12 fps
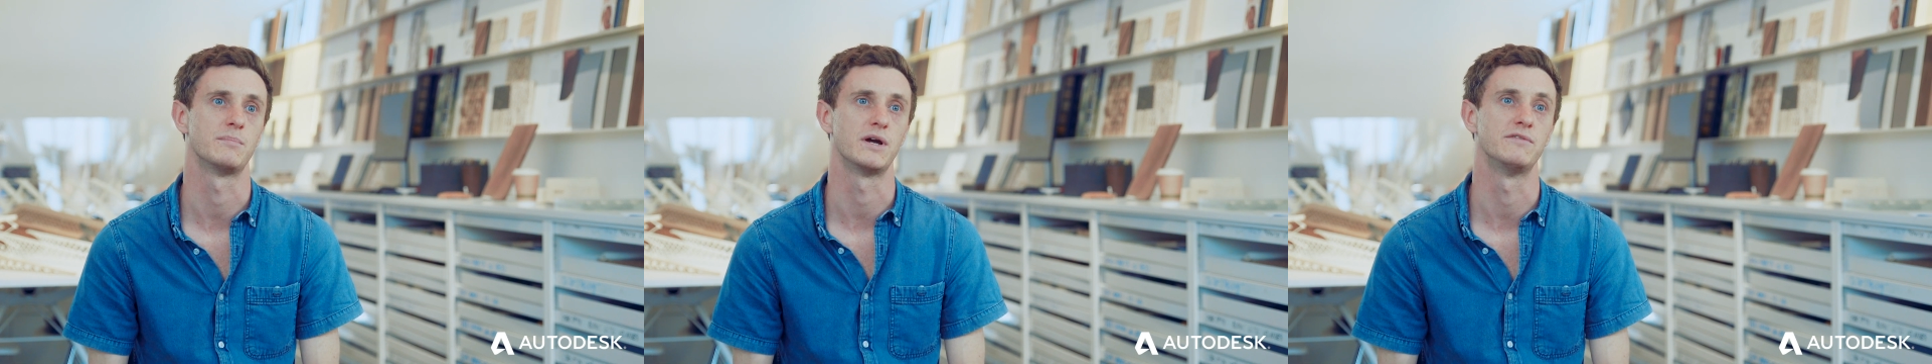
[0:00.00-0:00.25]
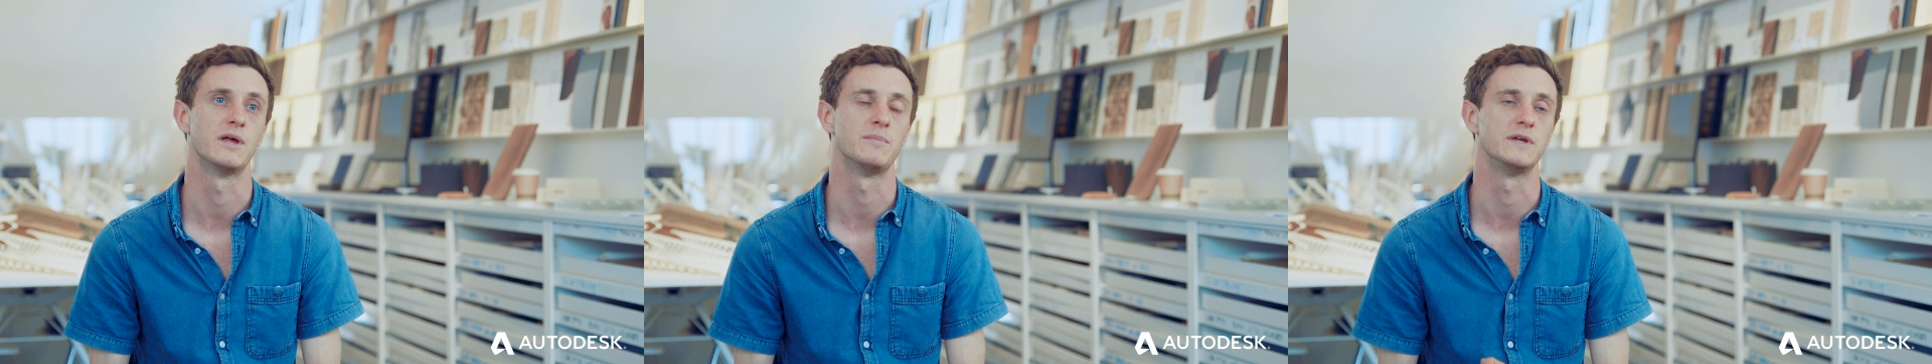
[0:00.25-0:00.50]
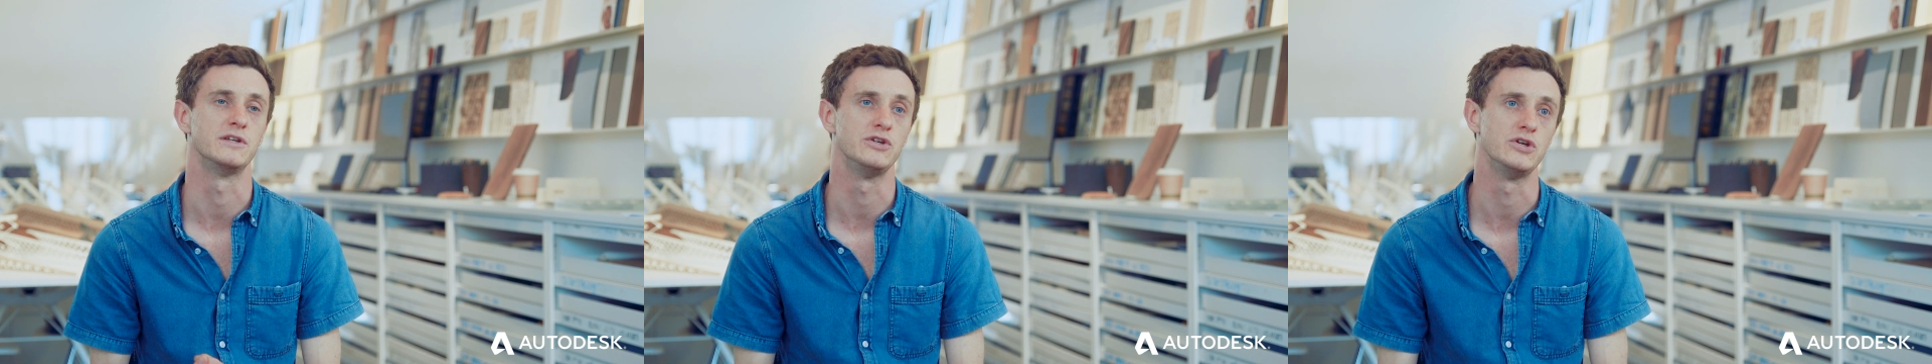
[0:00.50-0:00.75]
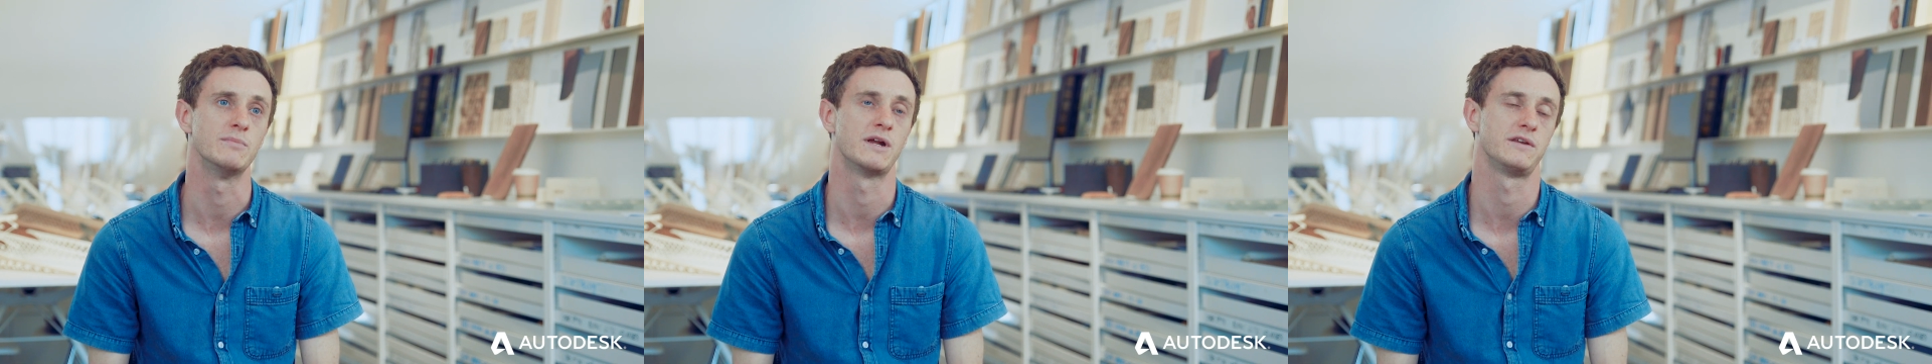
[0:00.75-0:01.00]
by developing
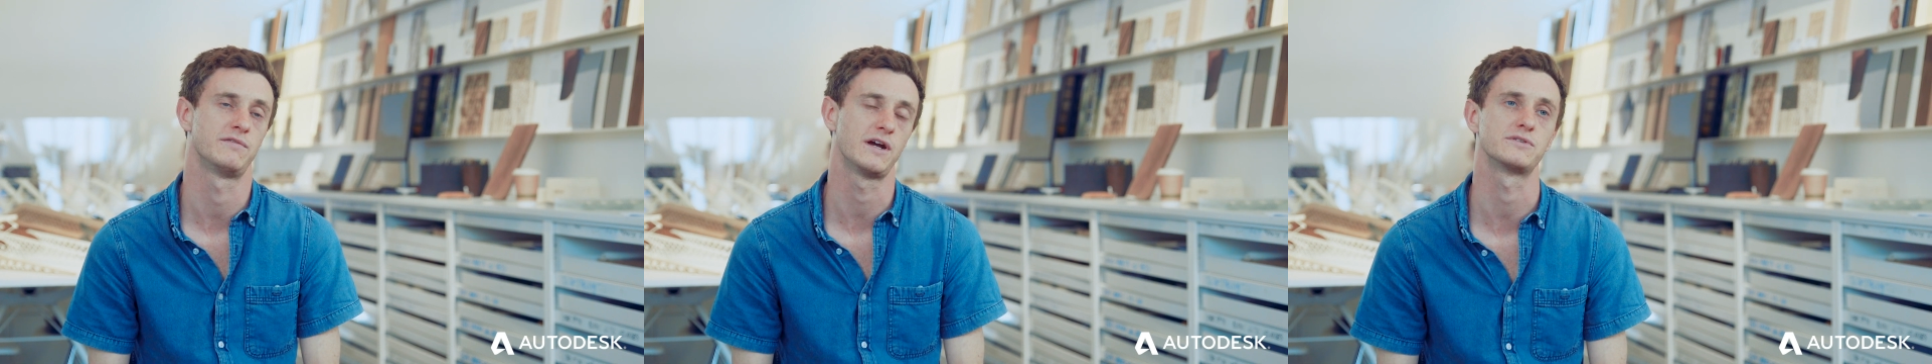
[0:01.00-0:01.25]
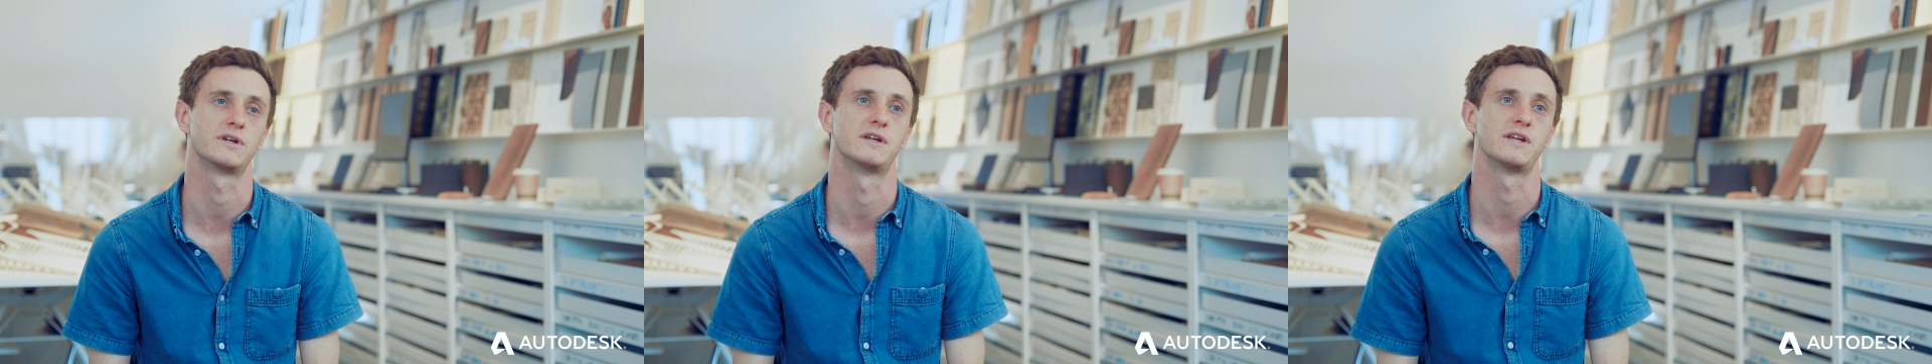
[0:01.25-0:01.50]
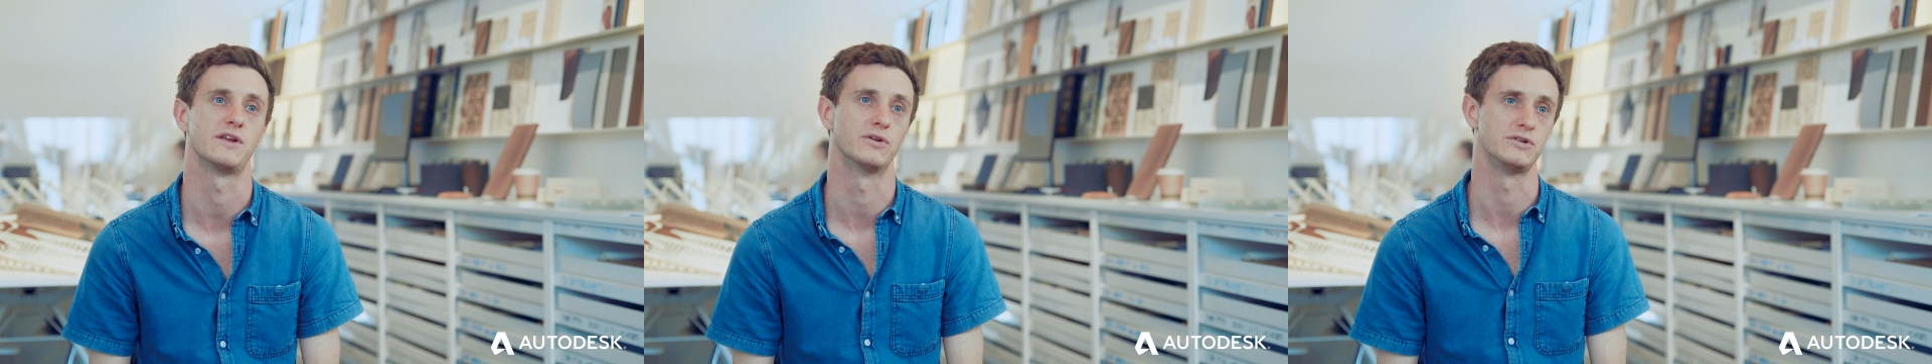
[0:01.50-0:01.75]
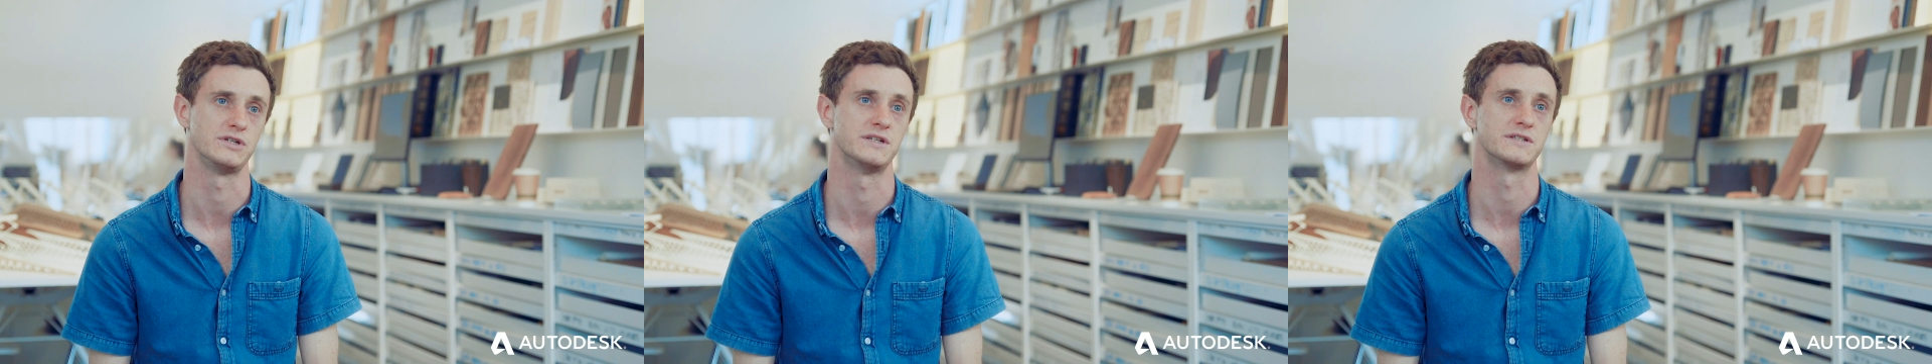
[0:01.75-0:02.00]
new manufacturing
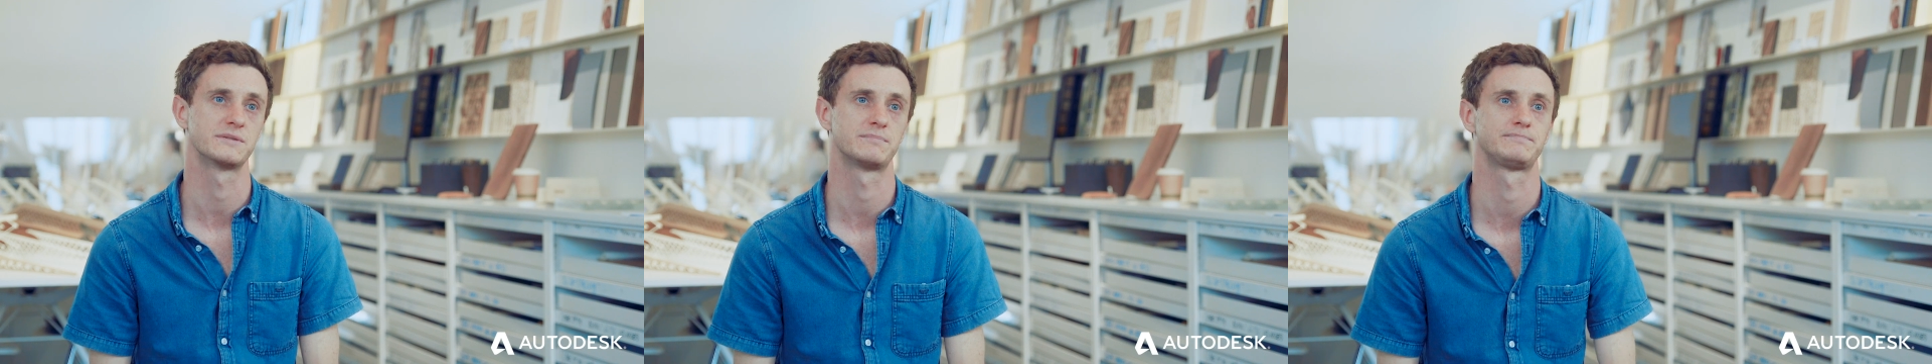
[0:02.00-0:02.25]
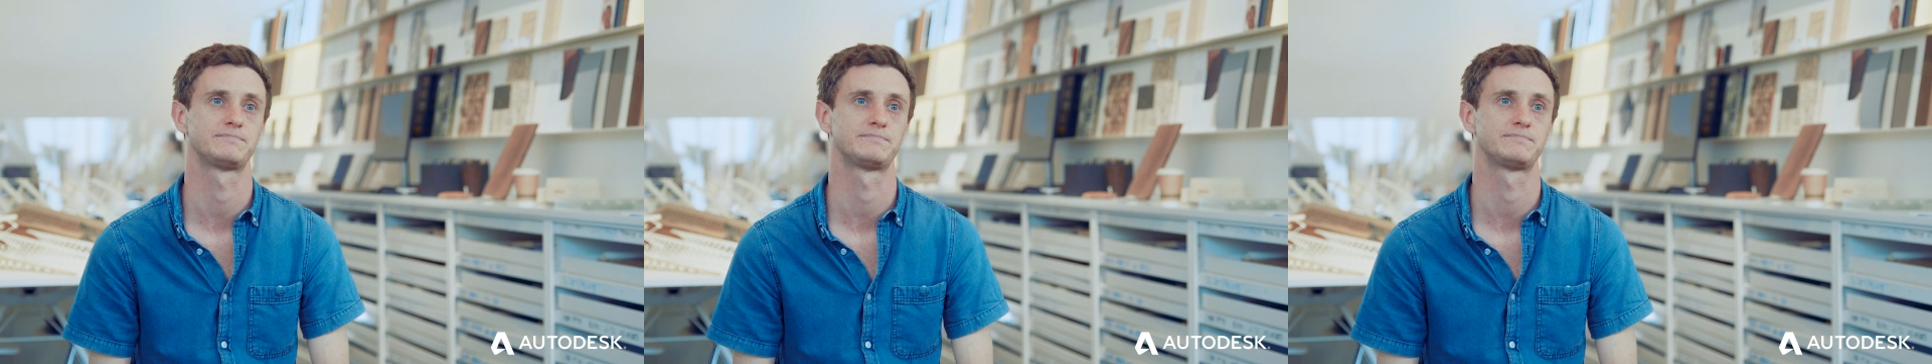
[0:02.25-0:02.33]
technologies.